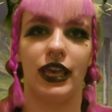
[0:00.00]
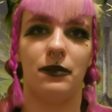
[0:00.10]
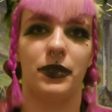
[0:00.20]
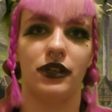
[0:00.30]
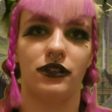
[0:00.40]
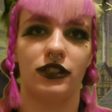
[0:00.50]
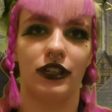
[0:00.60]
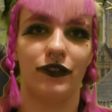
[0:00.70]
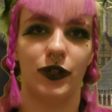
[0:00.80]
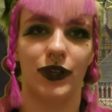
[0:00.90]
and
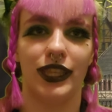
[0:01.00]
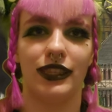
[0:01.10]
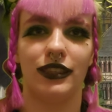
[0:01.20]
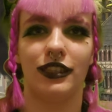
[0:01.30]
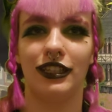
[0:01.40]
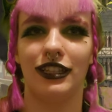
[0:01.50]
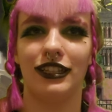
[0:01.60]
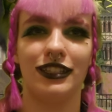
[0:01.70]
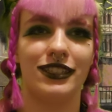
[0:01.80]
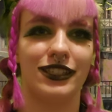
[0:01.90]
building for when the
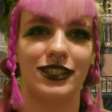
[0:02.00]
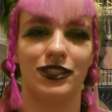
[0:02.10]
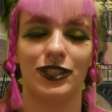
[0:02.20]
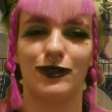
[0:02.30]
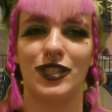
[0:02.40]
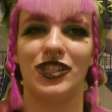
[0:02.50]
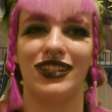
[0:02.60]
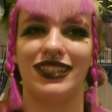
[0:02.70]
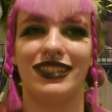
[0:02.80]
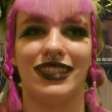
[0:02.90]
little sister was
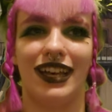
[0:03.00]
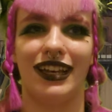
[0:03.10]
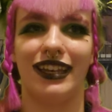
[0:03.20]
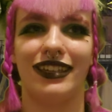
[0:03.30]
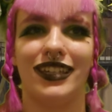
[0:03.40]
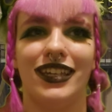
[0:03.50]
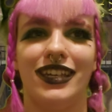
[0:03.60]
going to die.